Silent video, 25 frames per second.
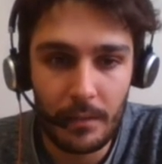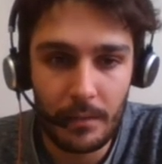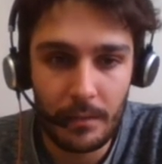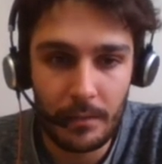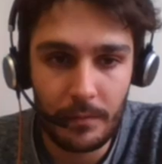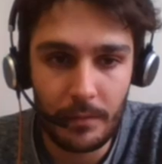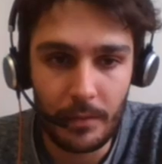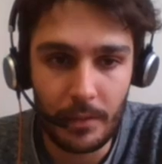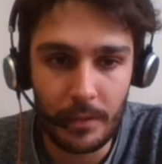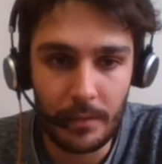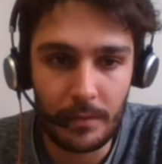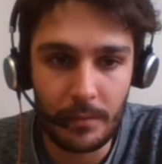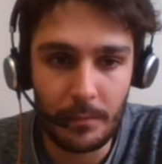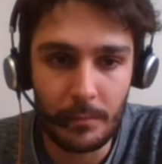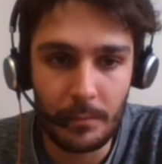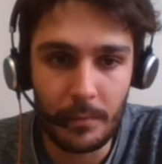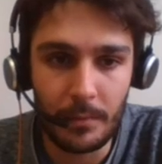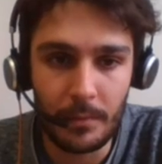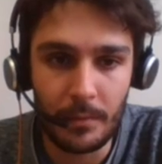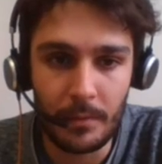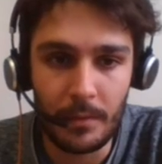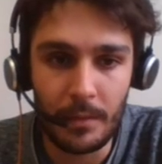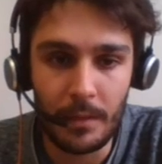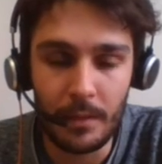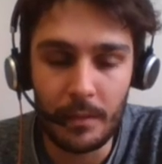For
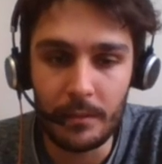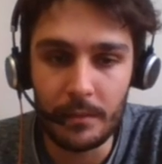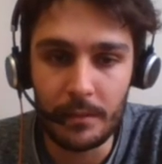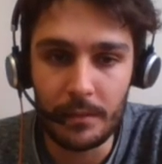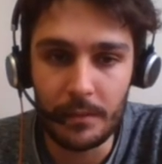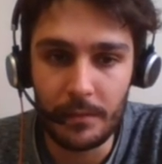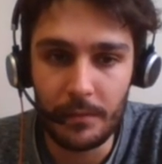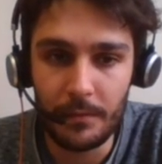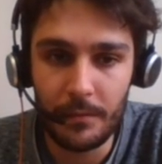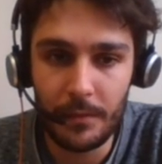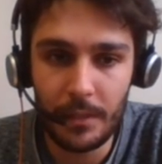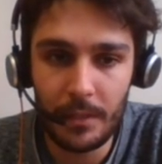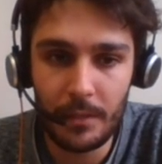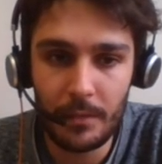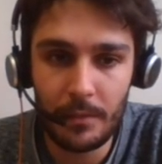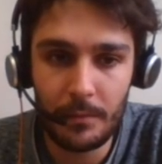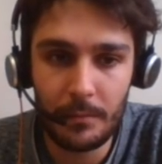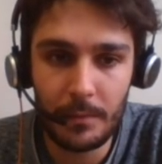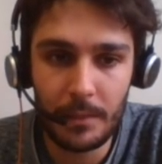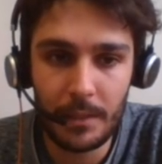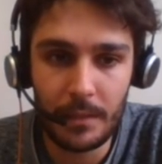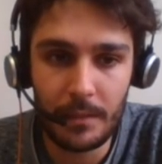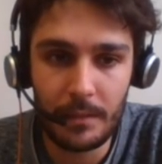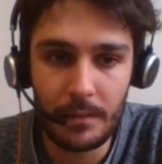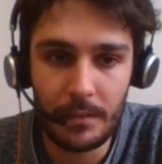example, on this figure,
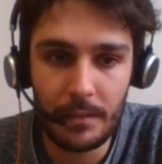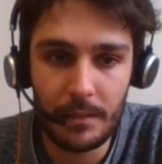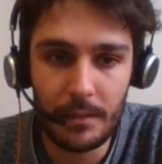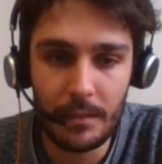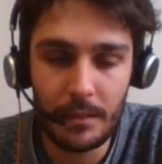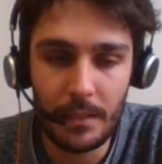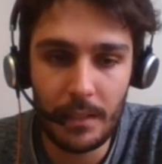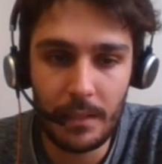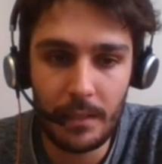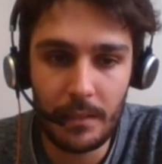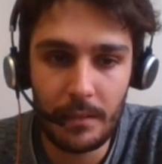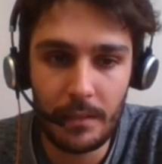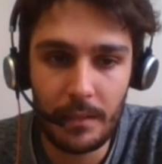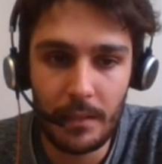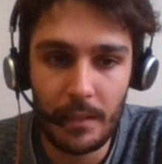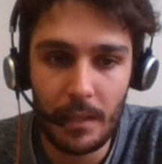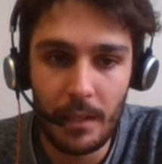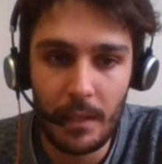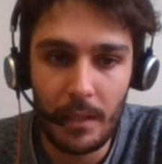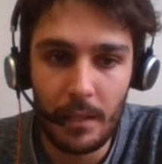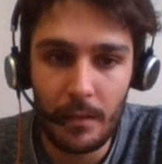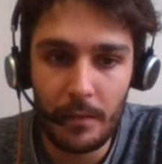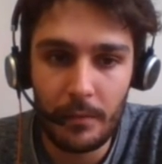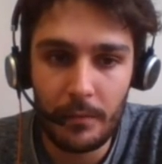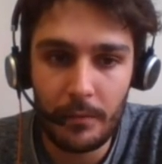we can see that
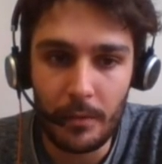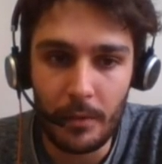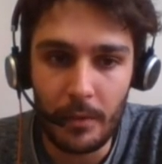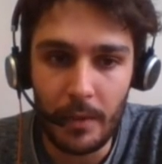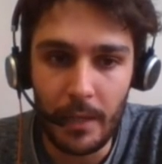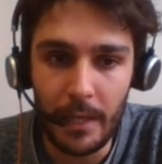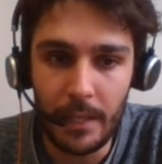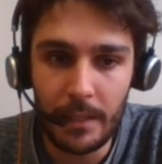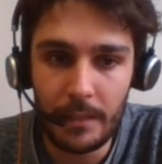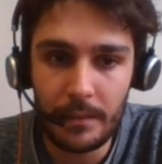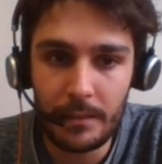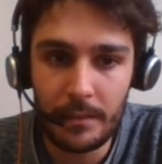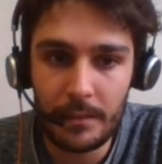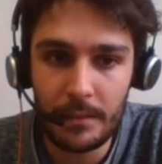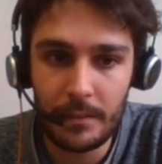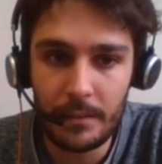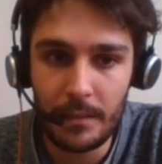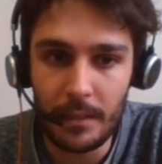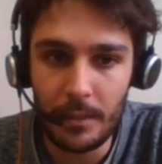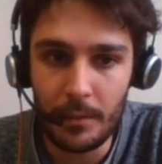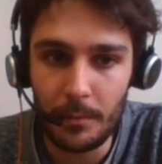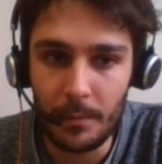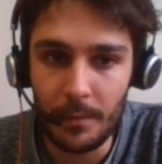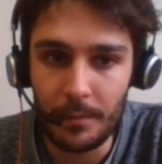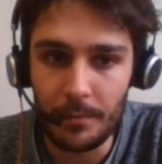for x's
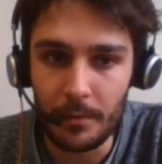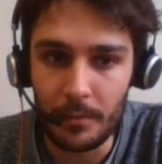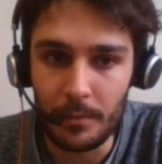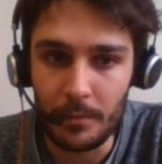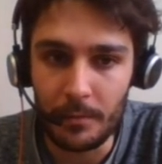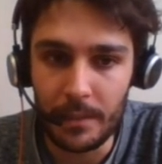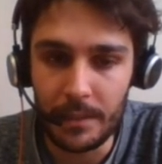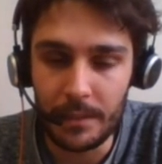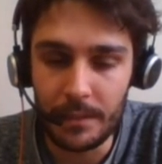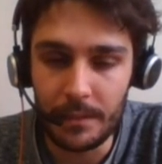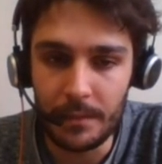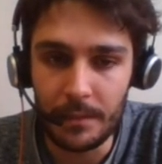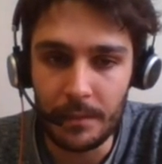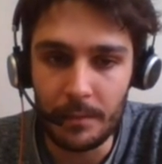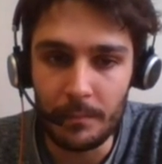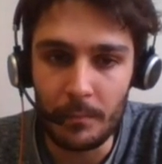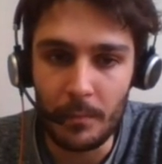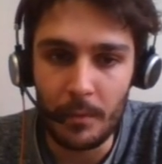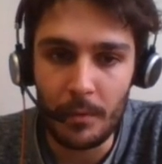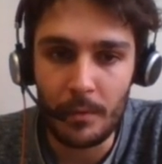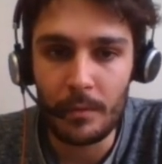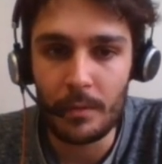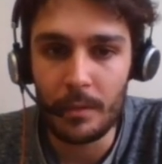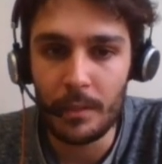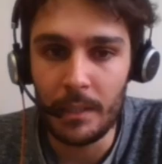that we've already
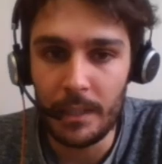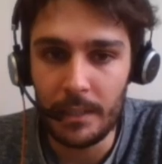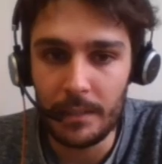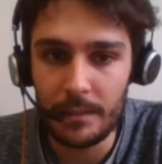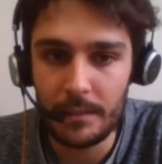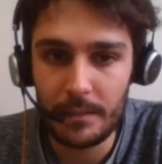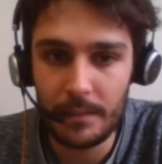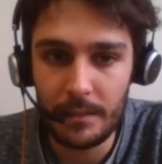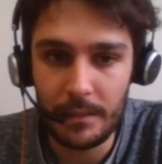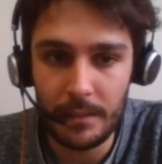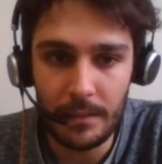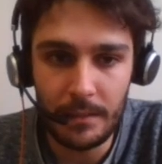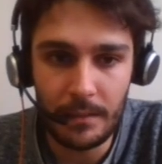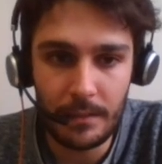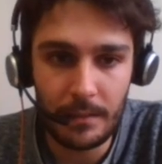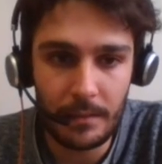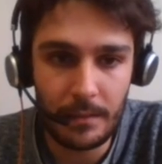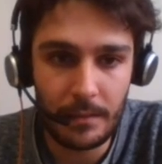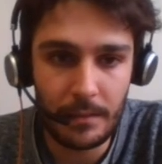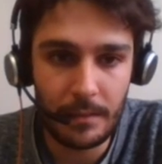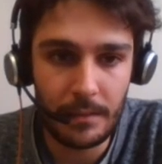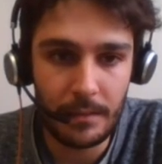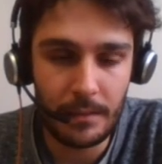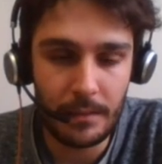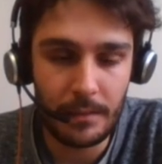more or less seen
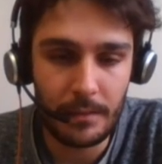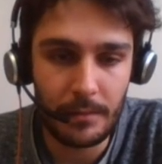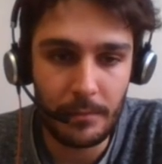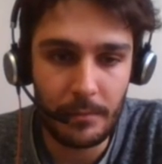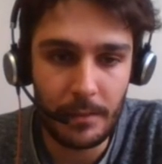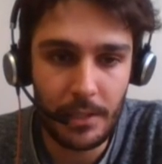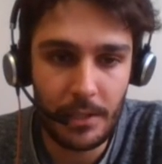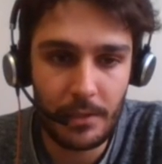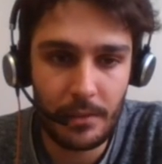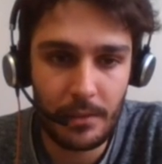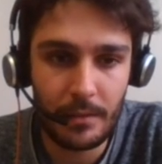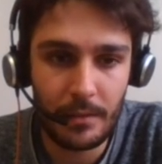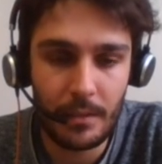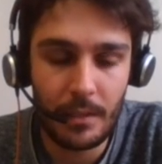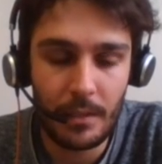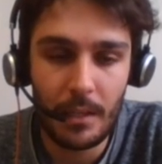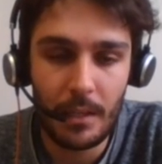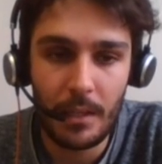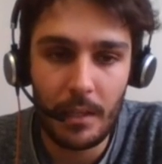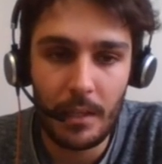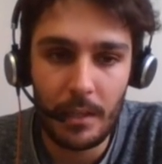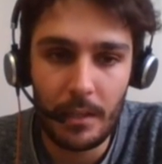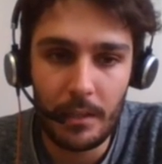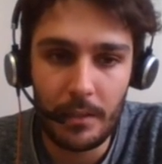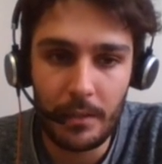in this region,
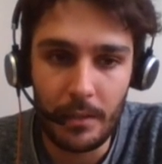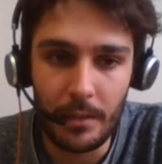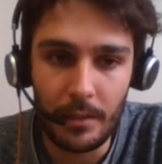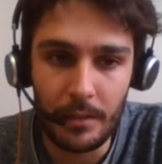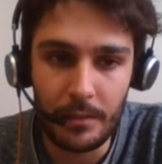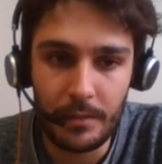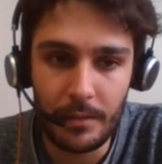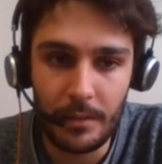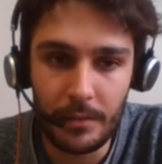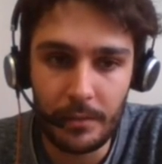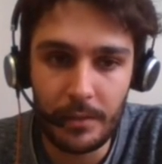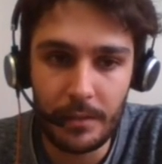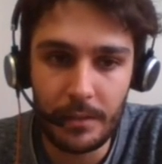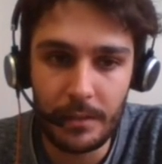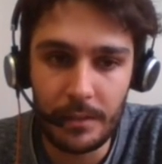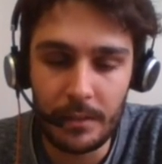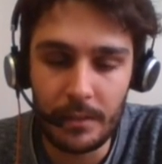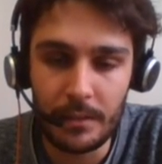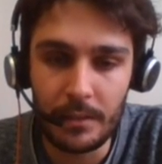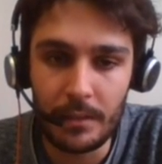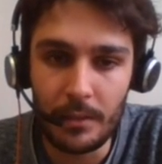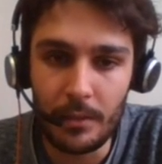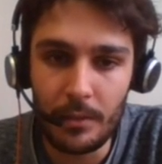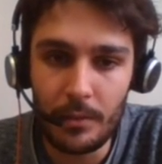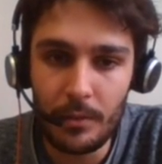the uncertainty
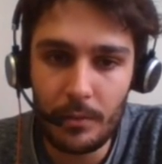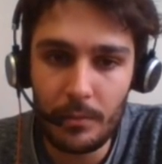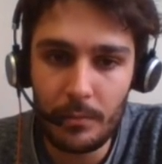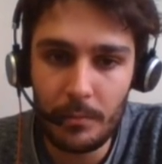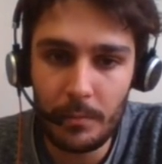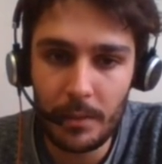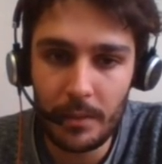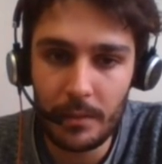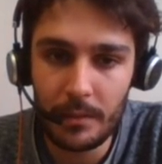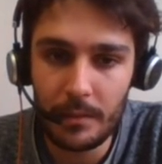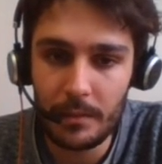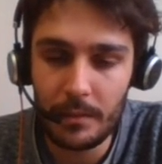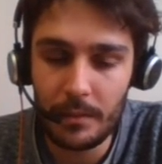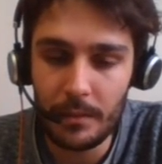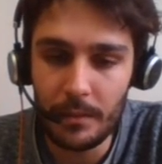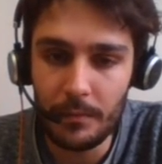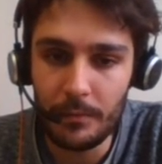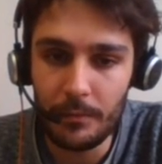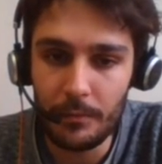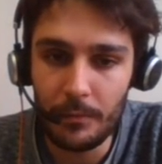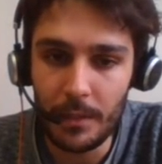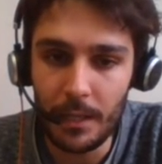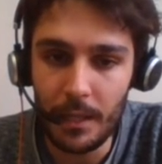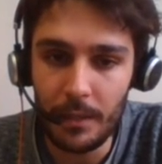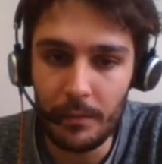is low, but
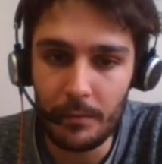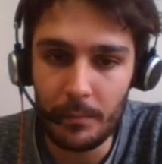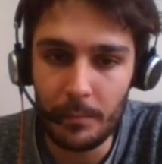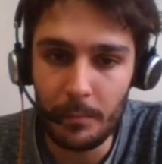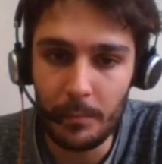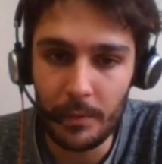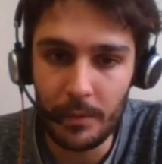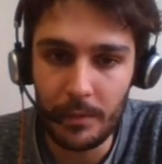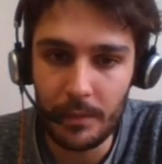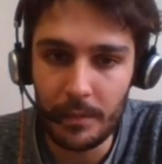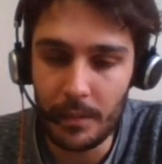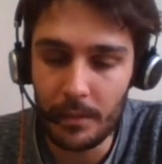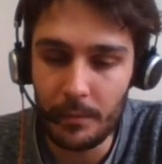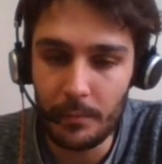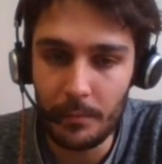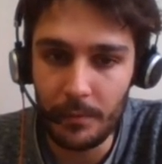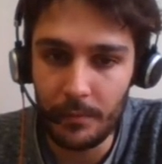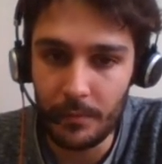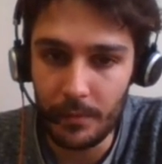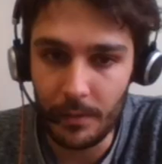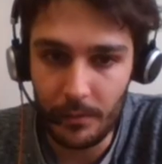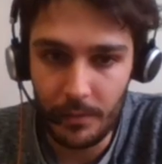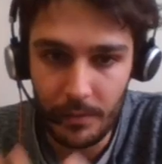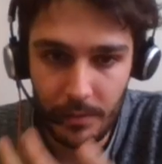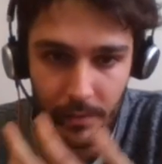if we have a point that we've
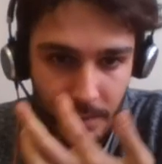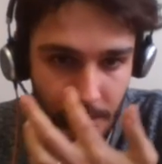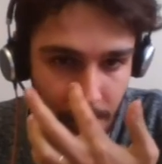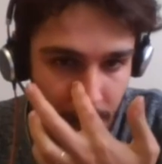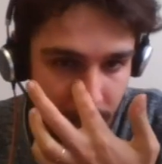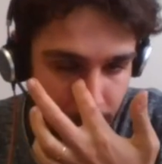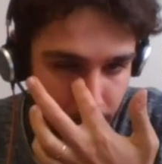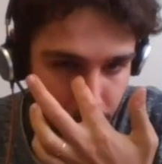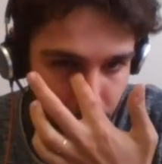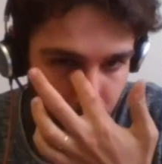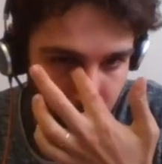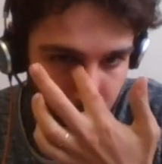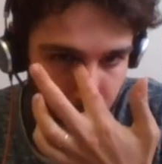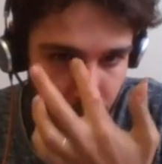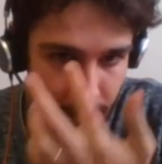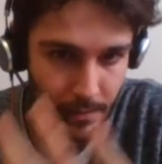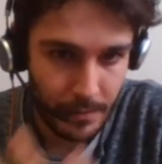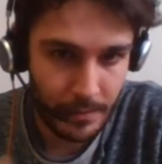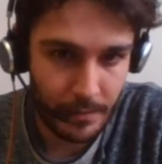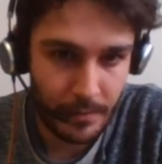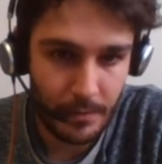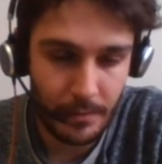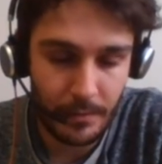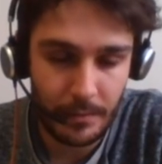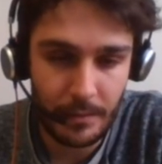never seen before, the
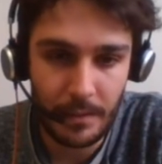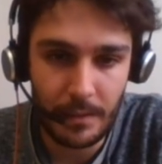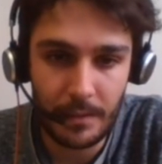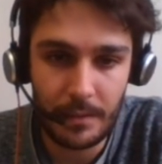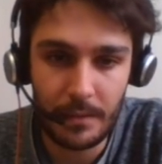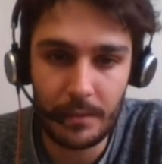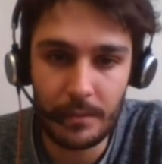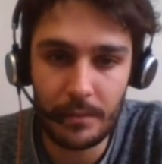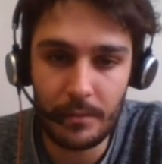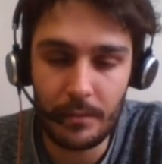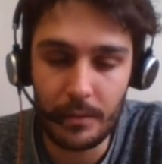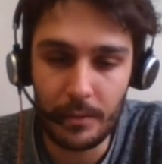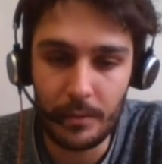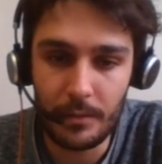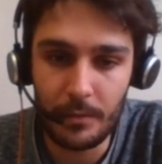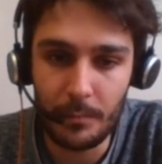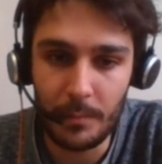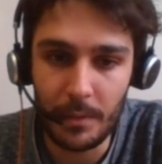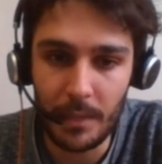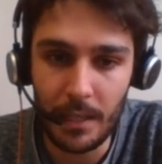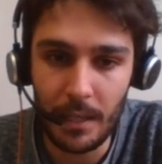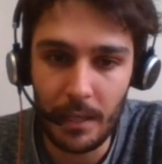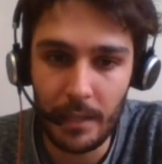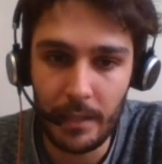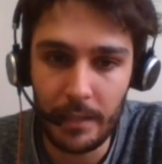uncertainty is going to
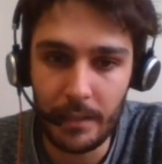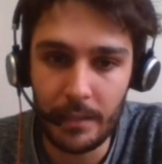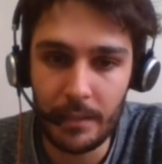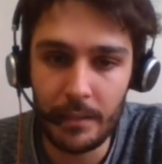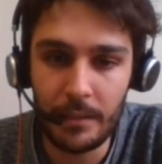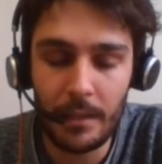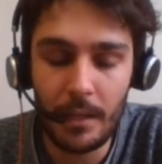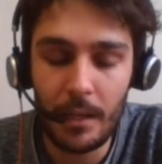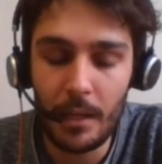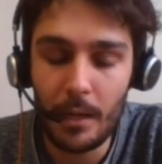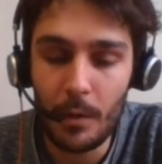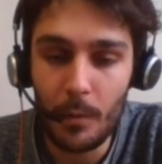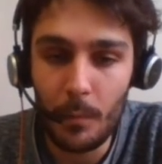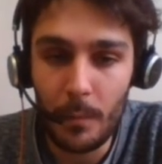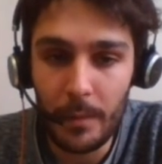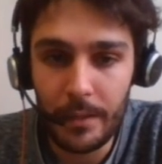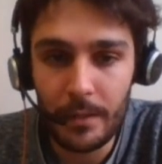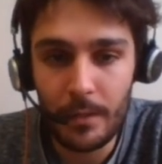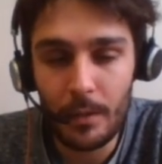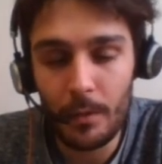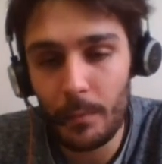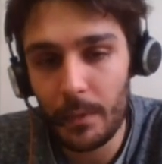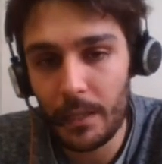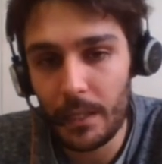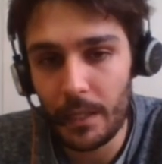be high, and we
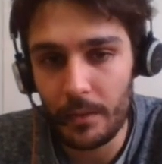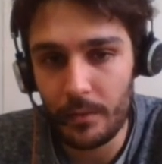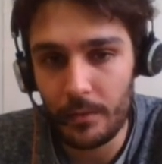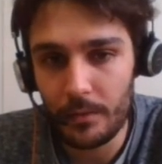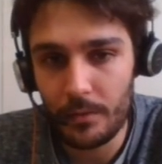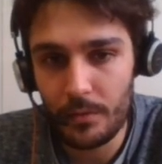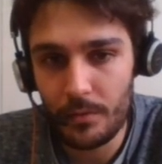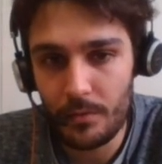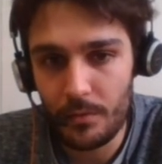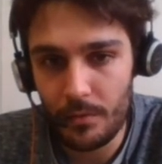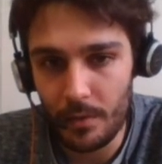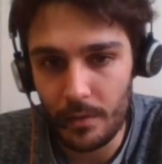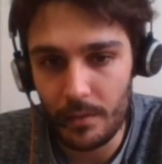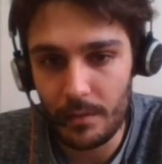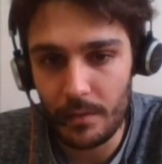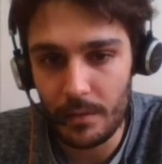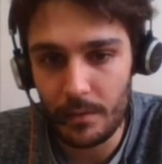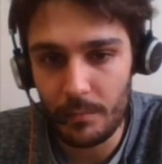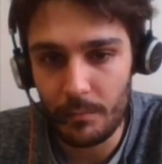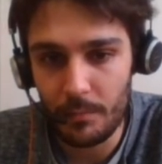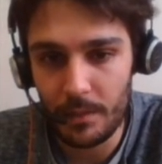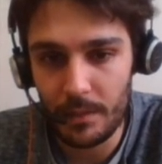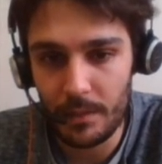know we cannot trust this